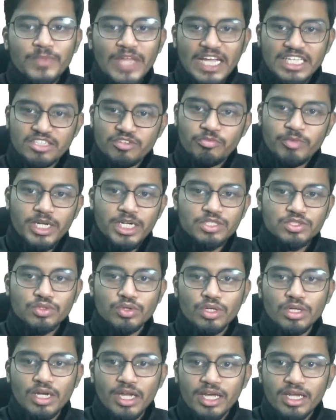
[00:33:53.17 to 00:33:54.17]
Achievement is
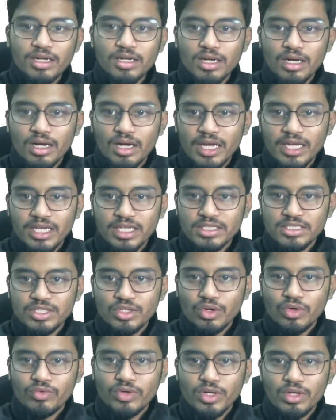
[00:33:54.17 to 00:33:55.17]
good, like I can
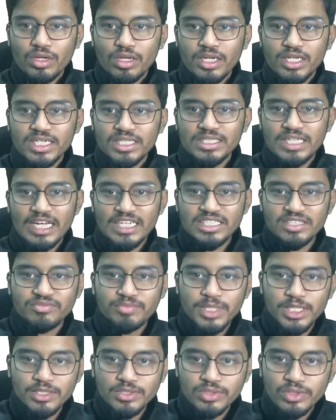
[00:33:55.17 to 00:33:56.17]
see overall the
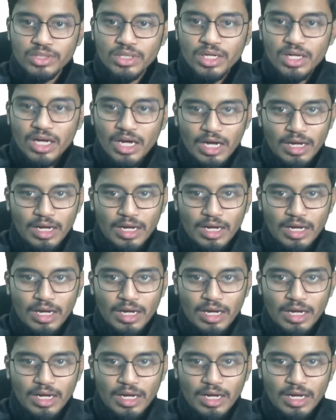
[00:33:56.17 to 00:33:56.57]
achievement is good.